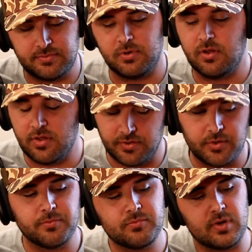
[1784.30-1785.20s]
well,
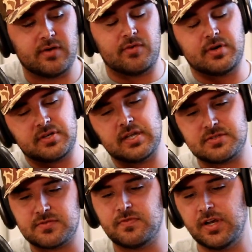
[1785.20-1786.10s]
although whatever, it
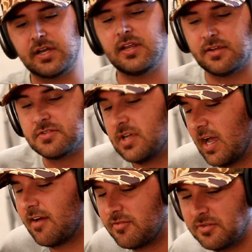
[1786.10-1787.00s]
gets finicky because you
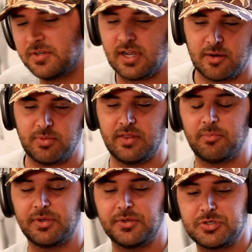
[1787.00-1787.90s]
have to, you got to pay
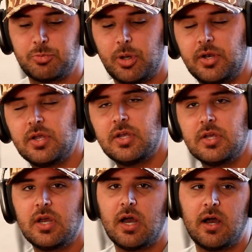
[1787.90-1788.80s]
the bills. But
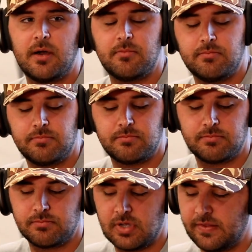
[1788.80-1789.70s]

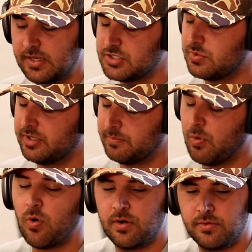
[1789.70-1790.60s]
I think it's really
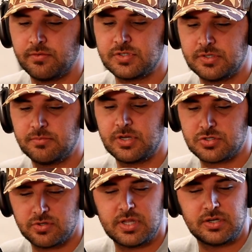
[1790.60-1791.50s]
important to
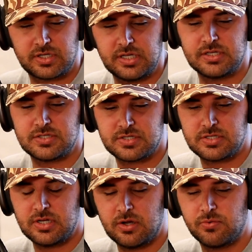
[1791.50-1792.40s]
make sure that your
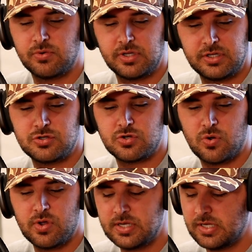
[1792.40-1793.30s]
kids, really
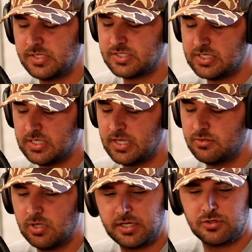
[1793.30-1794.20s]
enjoy and see that
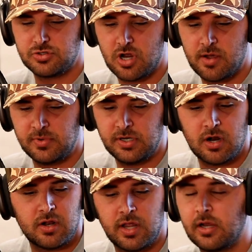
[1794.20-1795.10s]
you like your job. And
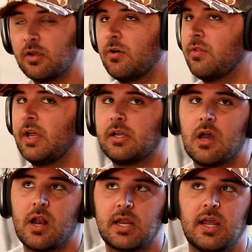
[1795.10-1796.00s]
you're not like, oh, thank
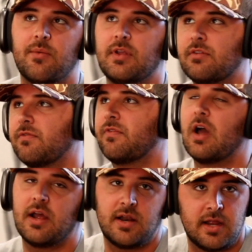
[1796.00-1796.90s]
God, I can't wait till
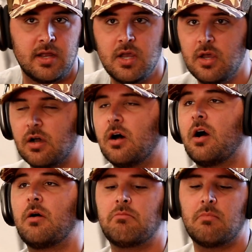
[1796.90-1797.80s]
Friday.
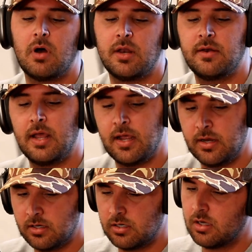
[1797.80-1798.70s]
Oh,
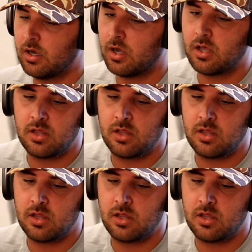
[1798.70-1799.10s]
Monday. Oh,